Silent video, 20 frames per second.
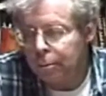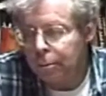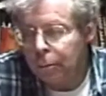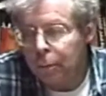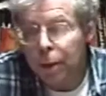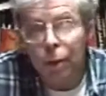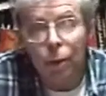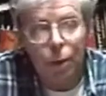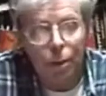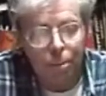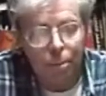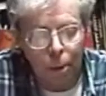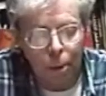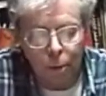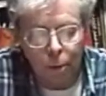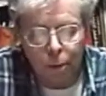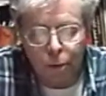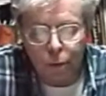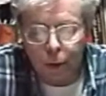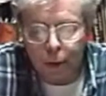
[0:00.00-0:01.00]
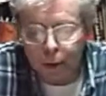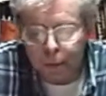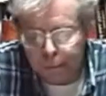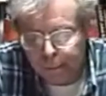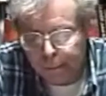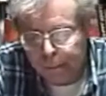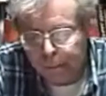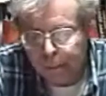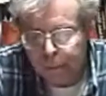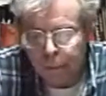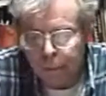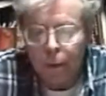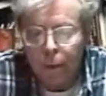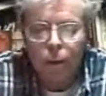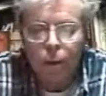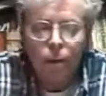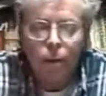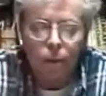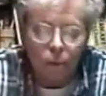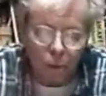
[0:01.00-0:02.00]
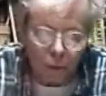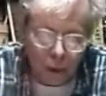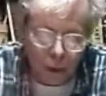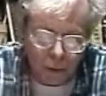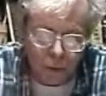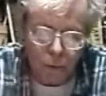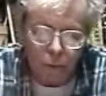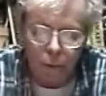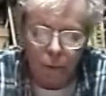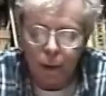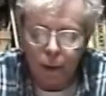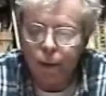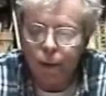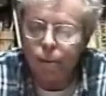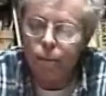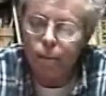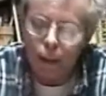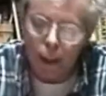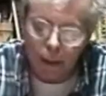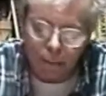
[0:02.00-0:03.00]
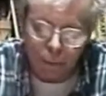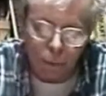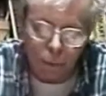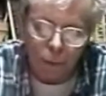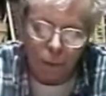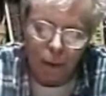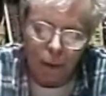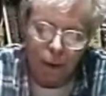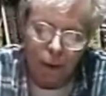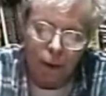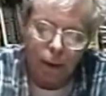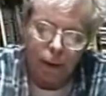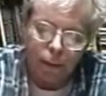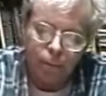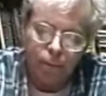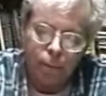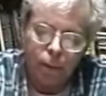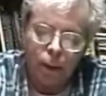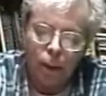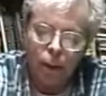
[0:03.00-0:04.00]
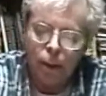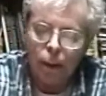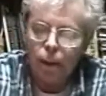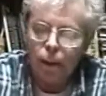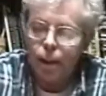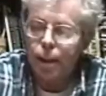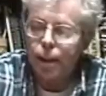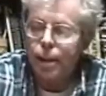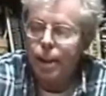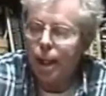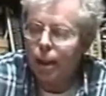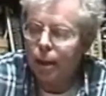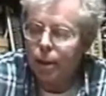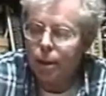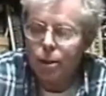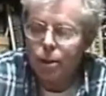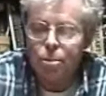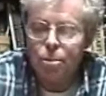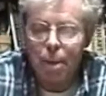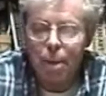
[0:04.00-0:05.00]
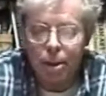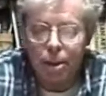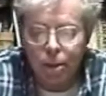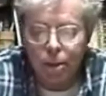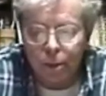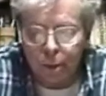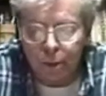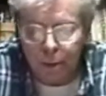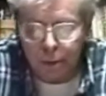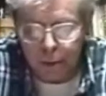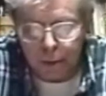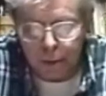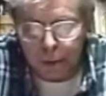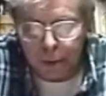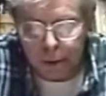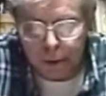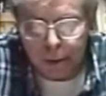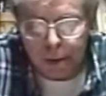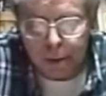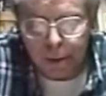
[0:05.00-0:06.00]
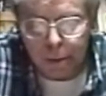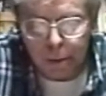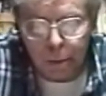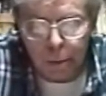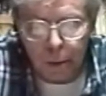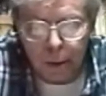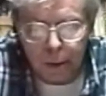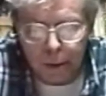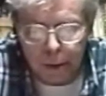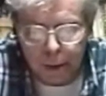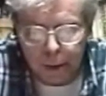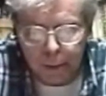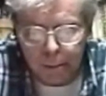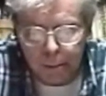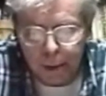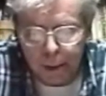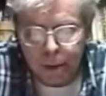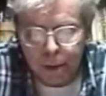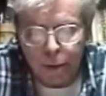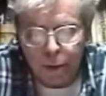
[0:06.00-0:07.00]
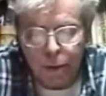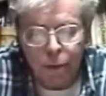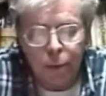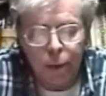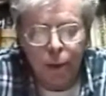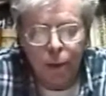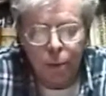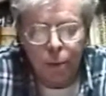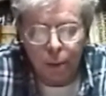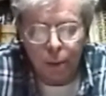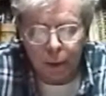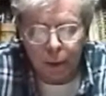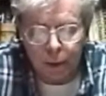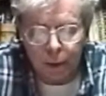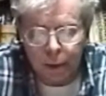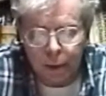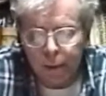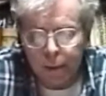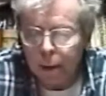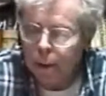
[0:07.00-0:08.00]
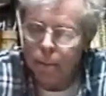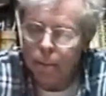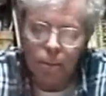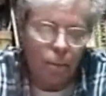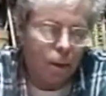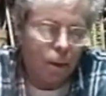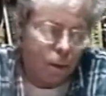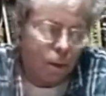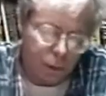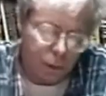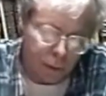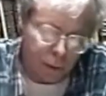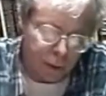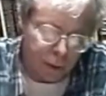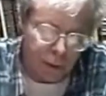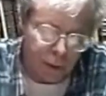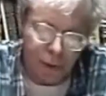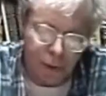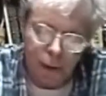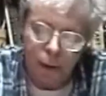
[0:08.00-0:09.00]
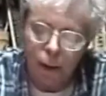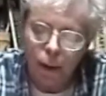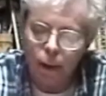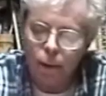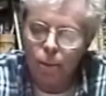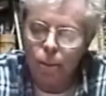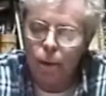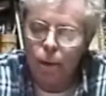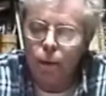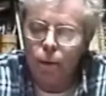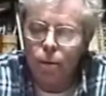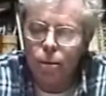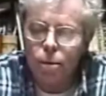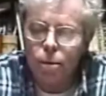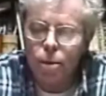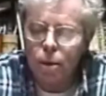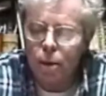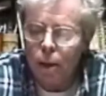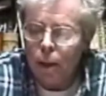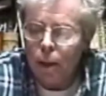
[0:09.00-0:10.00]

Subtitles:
Lyric poetry gradually came to Italy. The Italians mastered this quickly, mastered Greek quickly, much earlier than anyone else.